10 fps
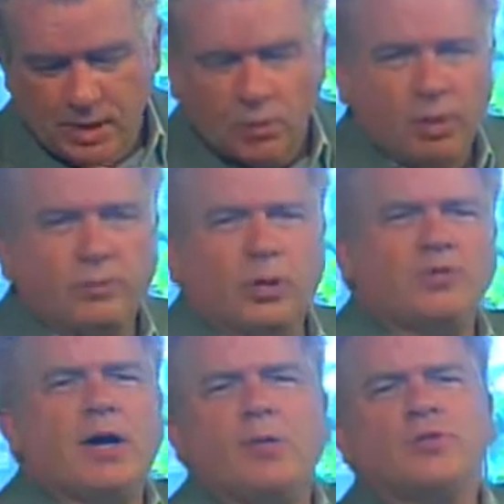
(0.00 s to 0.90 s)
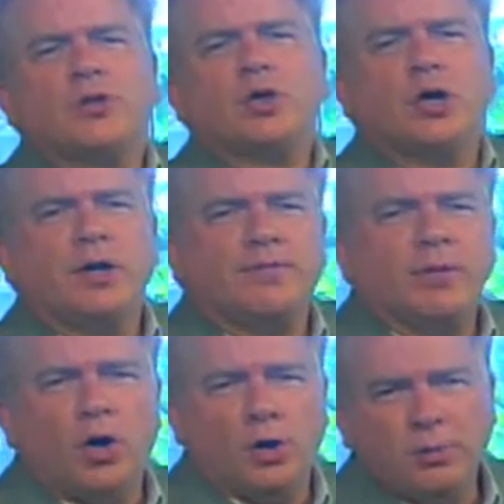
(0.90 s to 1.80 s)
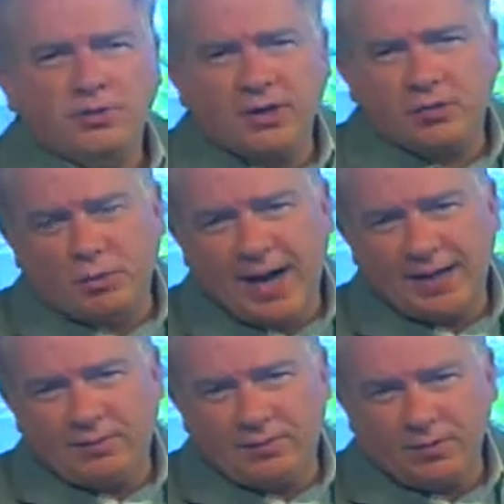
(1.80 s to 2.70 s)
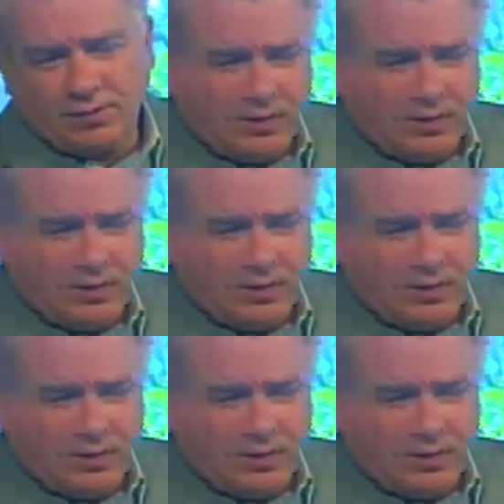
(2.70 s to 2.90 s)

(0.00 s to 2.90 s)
Well, of course, that wasn't good enough for the homosexual activists,